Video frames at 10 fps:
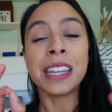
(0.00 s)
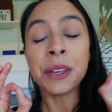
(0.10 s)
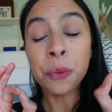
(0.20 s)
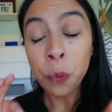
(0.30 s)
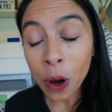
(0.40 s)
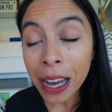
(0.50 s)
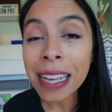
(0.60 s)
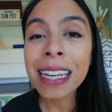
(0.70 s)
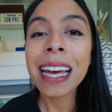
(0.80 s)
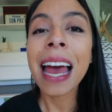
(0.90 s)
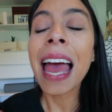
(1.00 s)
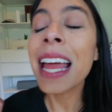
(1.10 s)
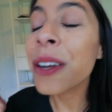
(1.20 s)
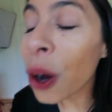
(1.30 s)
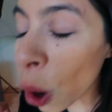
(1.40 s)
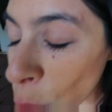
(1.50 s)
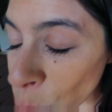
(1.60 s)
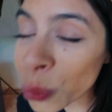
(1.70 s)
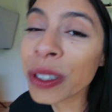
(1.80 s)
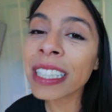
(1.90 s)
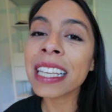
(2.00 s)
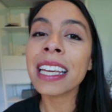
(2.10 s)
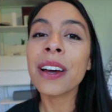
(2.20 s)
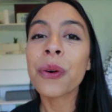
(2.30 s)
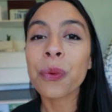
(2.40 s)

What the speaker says: the one and only